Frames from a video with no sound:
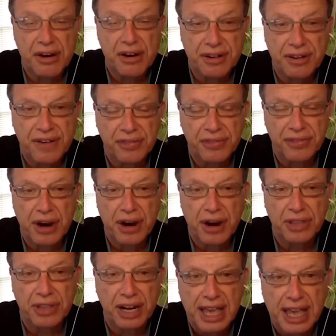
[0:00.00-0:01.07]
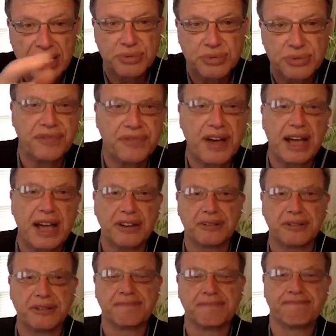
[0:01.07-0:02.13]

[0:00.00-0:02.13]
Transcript: narrative out there that a case was filed.